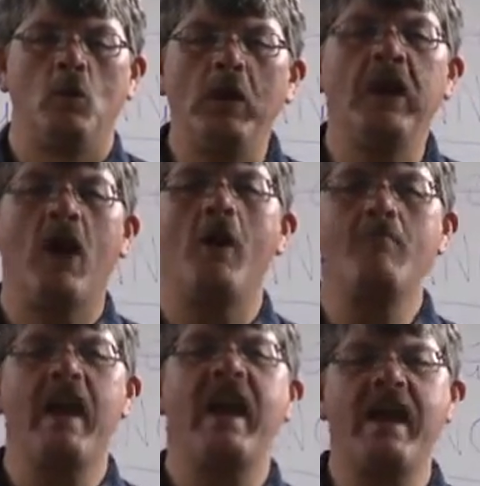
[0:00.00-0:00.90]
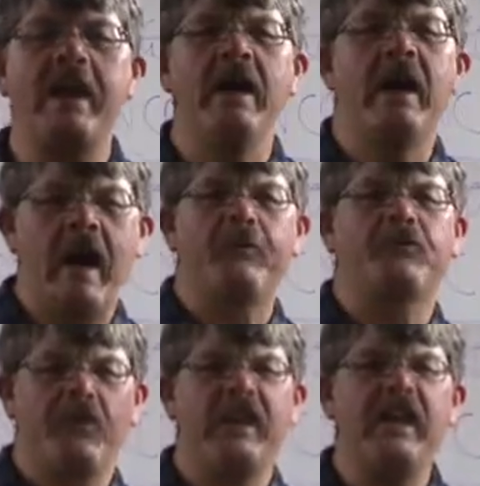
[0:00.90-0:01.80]
We are made
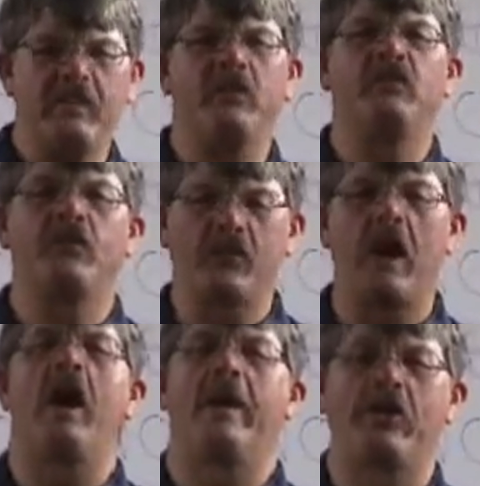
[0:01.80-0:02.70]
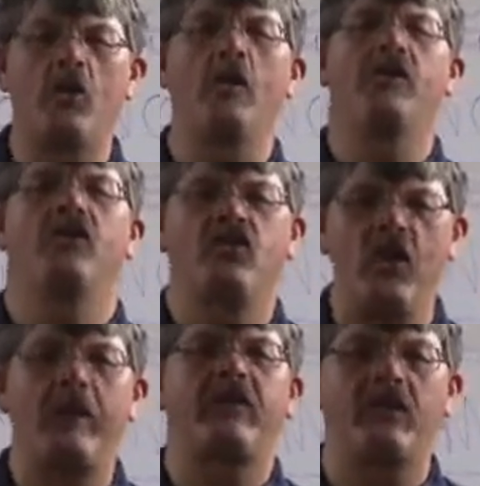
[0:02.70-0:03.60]
after the image of God, according to
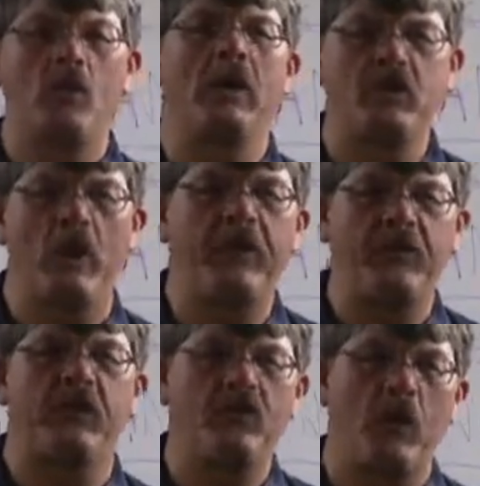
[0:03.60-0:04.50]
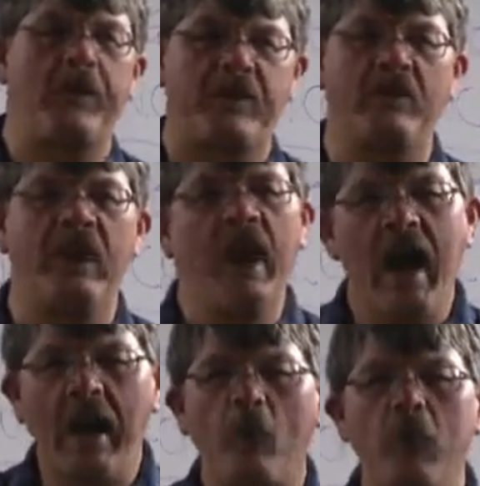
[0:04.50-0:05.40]
Genesis 1 26 and 27.
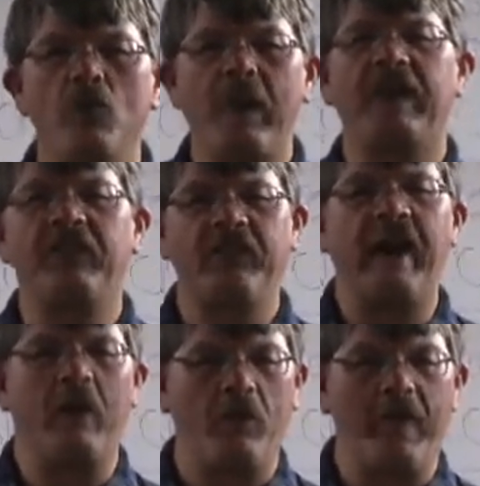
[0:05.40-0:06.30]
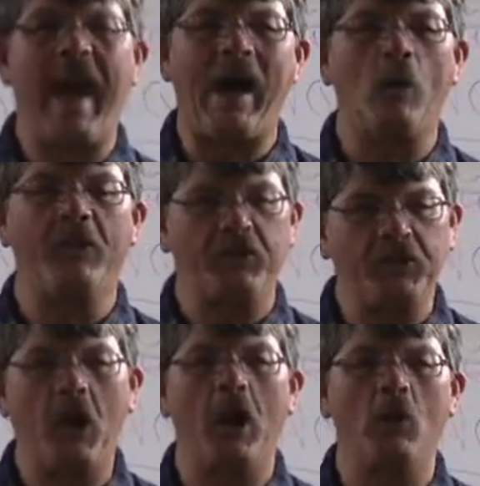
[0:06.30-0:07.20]
How do we reconcile that with
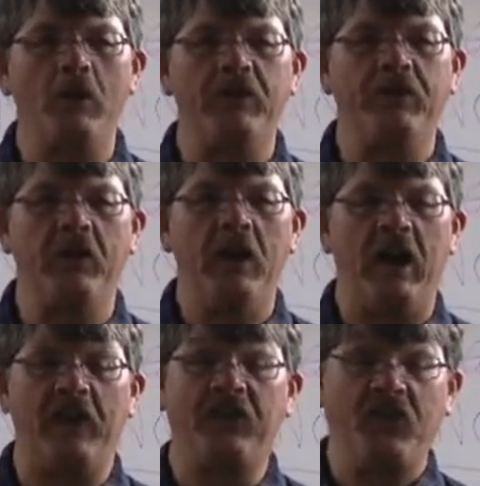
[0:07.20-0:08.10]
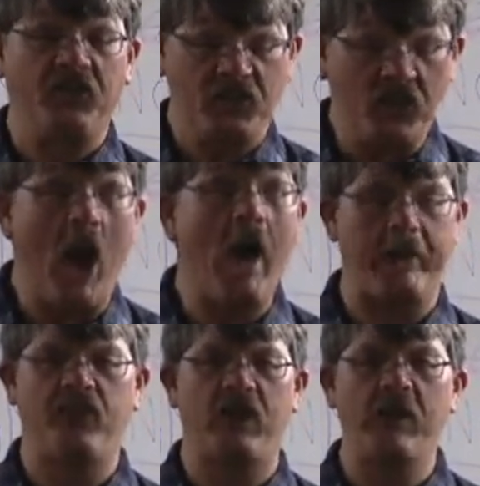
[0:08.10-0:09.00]
Darwin's
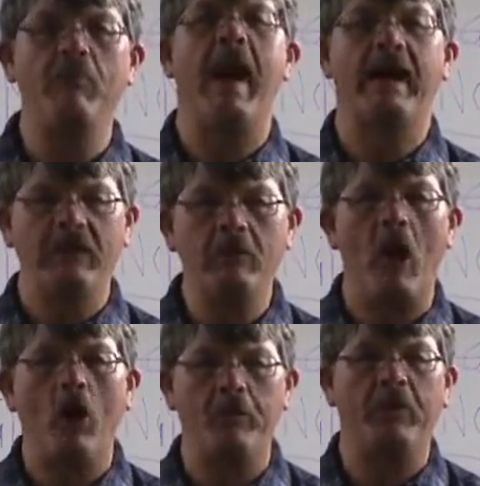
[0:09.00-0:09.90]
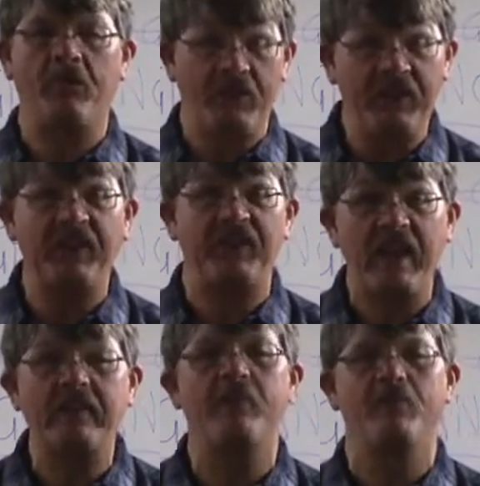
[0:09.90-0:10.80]
astonishing magnum opus, The
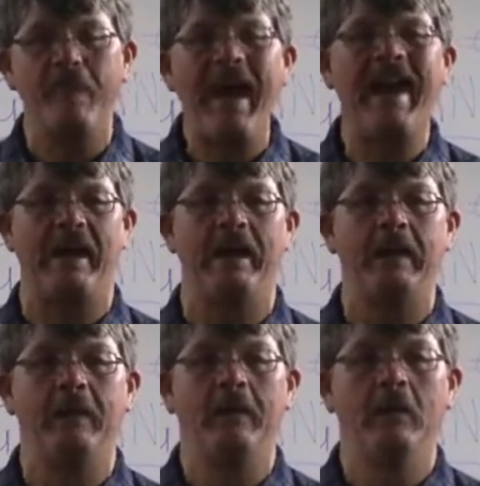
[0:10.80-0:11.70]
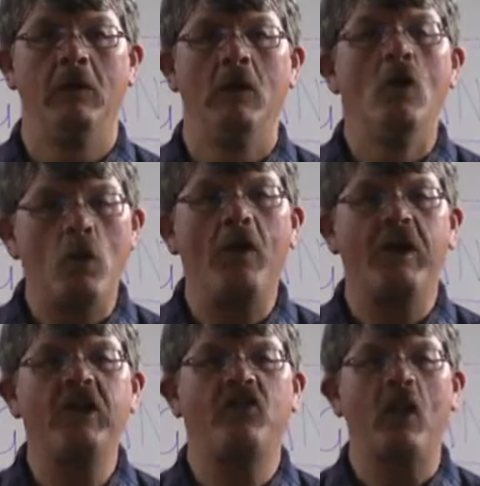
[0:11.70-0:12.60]
Descent of Man, where
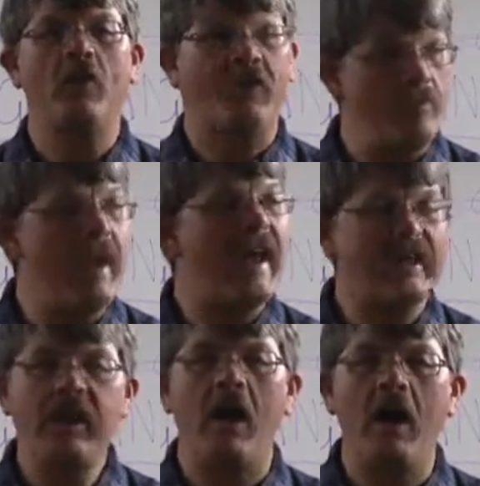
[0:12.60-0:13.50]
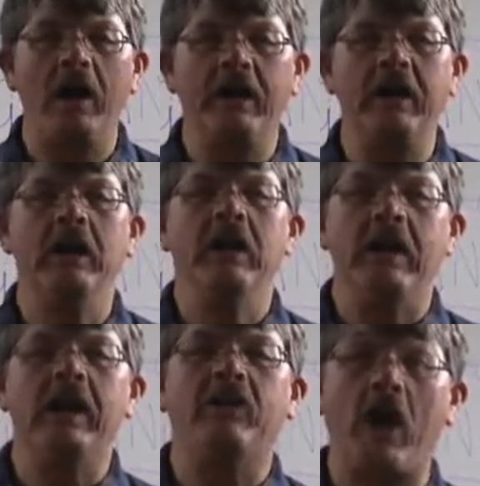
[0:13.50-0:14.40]
he shows that mankind
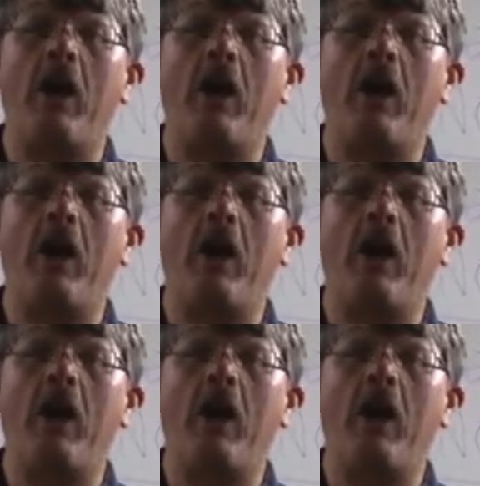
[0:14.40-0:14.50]
is